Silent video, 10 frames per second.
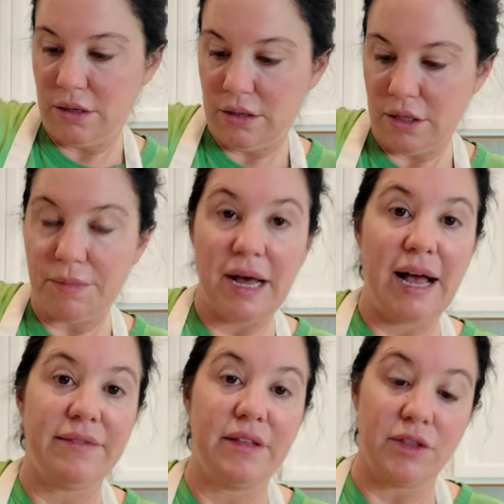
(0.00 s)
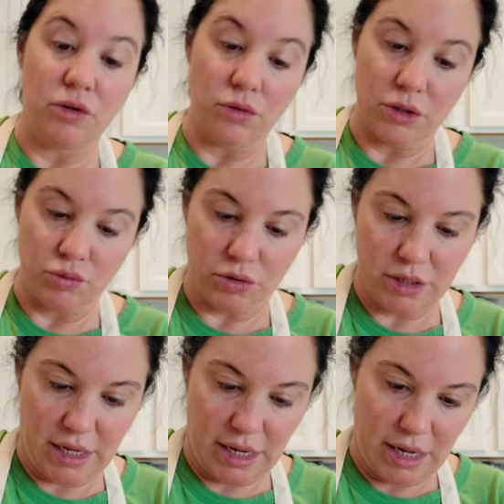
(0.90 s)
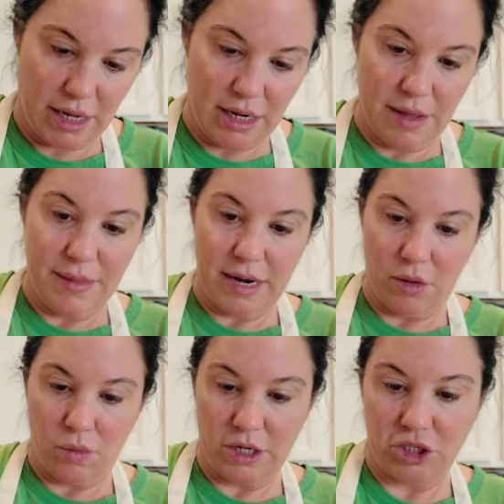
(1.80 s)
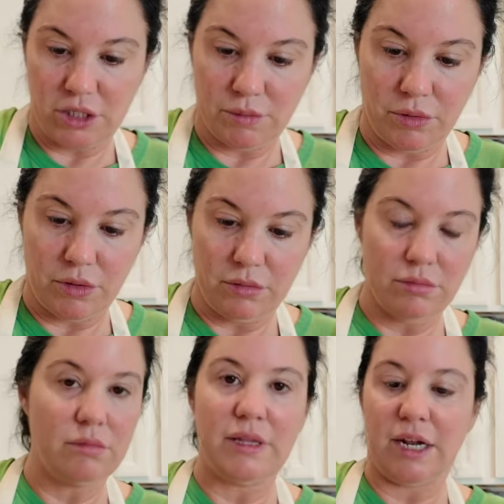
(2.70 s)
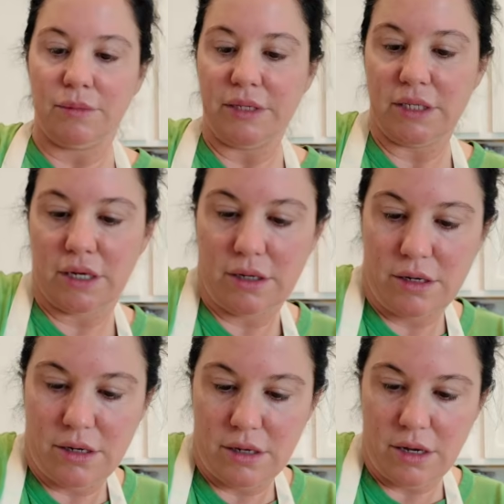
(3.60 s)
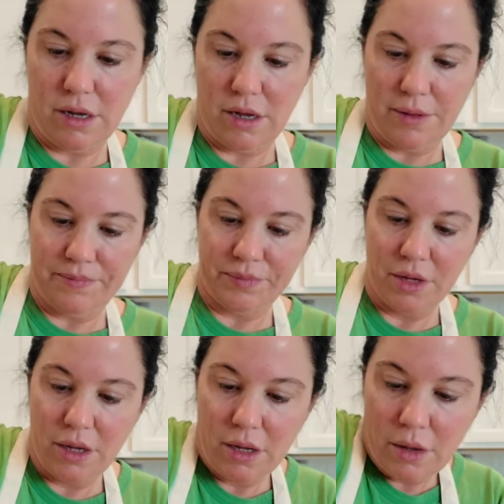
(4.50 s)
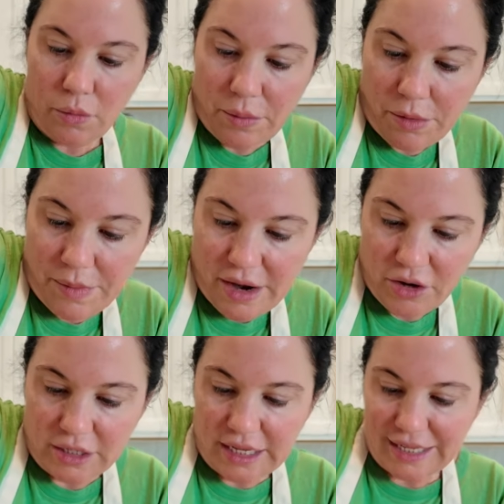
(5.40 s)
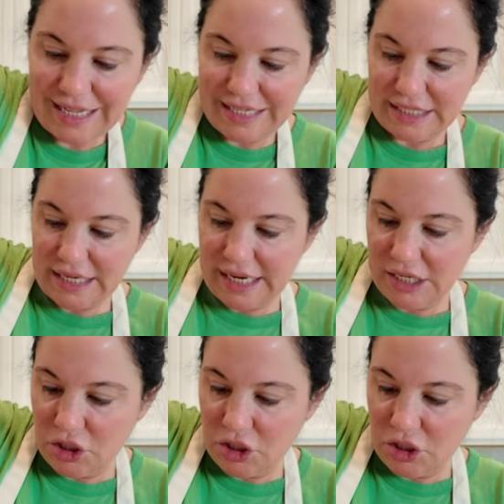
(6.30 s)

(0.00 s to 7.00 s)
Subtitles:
the pot that the noodles were cooking in, and then I'll wash this bowl. That'll be done. We prepared a lot last night